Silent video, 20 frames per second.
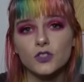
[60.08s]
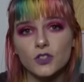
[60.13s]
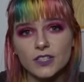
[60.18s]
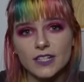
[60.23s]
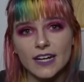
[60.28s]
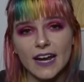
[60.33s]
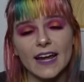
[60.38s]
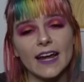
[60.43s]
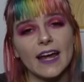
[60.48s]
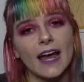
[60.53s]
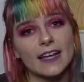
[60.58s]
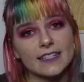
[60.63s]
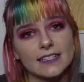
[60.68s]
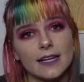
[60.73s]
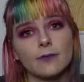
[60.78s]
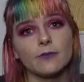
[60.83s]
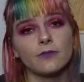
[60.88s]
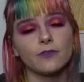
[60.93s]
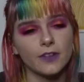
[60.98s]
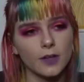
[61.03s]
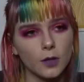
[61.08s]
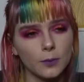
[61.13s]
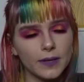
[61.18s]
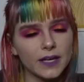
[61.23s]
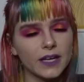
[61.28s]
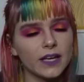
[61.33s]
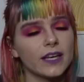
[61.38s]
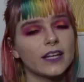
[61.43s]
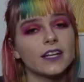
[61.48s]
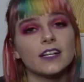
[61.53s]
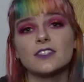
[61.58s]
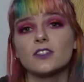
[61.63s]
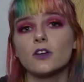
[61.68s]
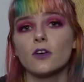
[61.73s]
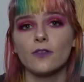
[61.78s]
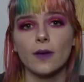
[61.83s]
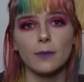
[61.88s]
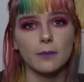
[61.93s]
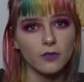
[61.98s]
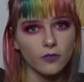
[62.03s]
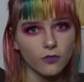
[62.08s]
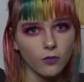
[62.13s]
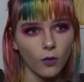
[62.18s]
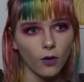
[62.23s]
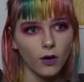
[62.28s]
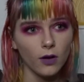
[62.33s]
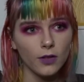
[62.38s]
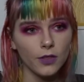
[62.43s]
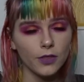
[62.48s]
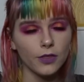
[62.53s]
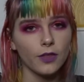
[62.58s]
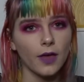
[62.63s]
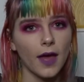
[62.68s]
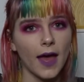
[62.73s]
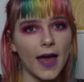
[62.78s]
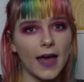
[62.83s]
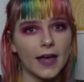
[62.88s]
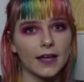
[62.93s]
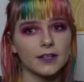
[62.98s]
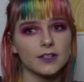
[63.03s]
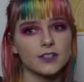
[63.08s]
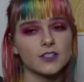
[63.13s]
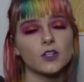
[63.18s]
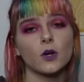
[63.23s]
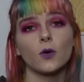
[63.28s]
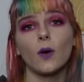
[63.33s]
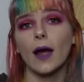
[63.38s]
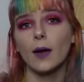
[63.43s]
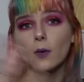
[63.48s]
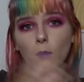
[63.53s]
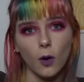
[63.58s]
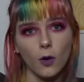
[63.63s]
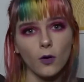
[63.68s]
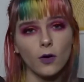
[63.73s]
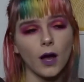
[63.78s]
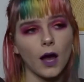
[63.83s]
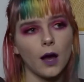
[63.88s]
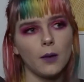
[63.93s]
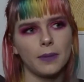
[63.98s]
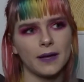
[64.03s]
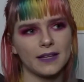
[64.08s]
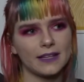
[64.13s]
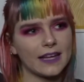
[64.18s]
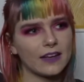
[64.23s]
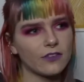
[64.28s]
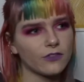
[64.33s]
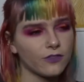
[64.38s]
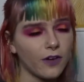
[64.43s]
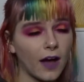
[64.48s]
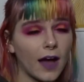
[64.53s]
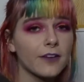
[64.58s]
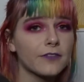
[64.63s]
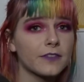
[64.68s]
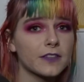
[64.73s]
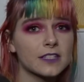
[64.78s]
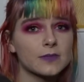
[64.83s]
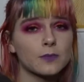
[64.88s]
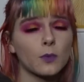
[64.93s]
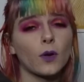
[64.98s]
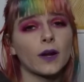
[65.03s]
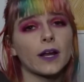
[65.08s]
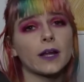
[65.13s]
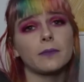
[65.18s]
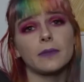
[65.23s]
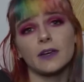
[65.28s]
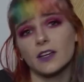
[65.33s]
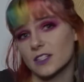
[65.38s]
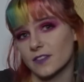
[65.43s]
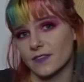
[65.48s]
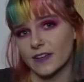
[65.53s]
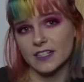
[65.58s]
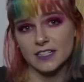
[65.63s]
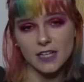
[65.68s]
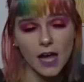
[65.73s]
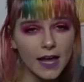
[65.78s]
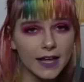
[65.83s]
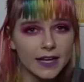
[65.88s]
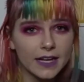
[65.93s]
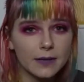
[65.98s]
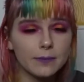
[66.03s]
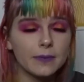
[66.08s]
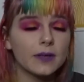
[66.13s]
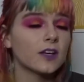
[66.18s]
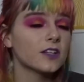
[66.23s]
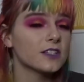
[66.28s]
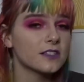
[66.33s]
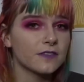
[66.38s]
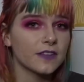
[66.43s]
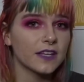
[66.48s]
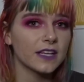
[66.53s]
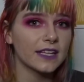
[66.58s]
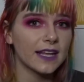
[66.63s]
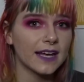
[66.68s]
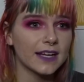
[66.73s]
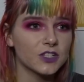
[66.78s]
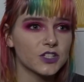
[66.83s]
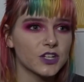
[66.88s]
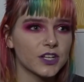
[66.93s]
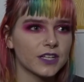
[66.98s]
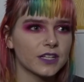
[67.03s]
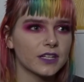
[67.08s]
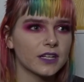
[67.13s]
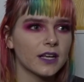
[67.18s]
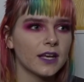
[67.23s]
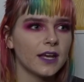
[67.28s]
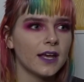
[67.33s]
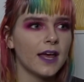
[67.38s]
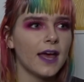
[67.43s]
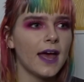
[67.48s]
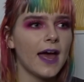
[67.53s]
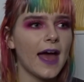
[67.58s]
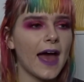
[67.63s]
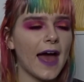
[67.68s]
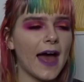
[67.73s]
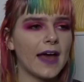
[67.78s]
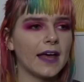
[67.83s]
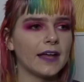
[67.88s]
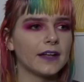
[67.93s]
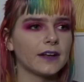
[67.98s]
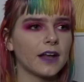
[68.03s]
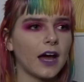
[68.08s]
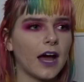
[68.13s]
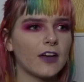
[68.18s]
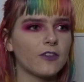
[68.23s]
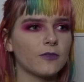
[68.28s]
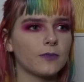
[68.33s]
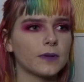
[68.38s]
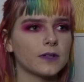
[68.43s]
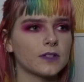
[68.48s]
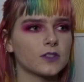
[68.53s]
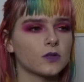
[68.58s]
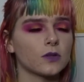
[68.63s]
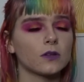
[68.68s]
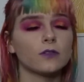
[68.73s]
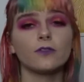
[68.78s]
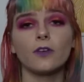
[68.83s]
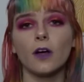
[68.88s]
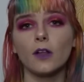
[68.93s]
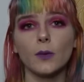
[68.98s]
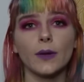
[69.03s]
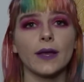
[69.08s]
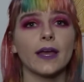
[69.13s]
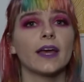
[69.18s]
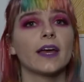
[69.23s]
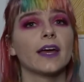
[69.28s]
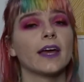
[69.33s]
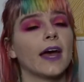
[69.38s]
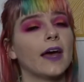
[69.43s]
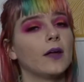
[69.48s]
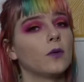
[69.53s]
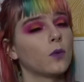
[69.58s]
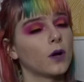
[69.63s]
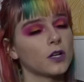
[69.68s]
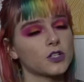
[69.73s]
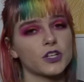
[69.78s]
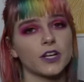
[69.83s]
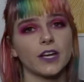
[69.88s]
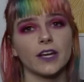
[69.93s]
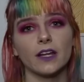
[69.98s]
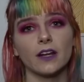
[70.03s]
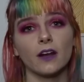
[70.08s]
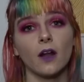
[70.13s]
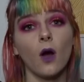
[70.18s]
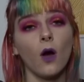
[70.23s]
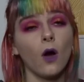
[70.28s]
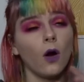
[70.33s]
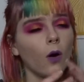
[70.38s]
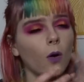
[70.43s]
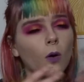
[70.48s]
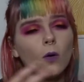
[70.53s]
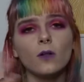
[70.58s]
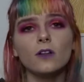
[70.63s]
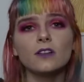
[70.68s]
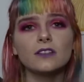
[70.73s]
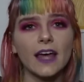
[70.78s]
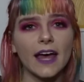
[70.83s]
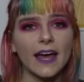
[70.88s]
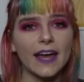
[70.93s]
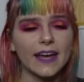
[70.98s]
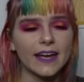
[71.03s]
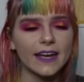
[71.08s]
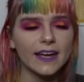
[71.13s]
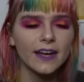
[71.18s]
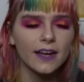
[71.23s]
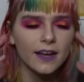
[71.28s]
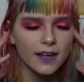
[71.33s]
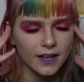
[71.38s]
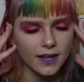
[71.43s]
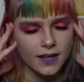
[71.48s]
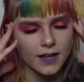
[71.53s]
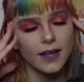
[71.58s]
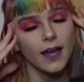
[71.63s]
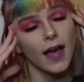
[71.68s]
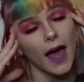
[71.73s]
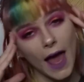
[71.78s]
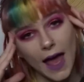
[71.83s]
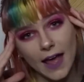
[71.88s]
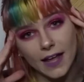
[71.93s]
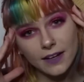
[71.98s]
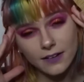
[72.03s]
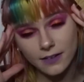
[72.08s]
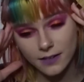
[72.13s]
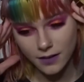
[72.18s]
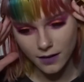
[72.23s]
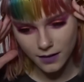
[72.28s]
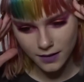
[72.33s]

today, as I'm filming, it is November 4th, and so I woke up at like 5 this morning because of anxiety, because of the election, and I've been sort of following it and watching it all day, and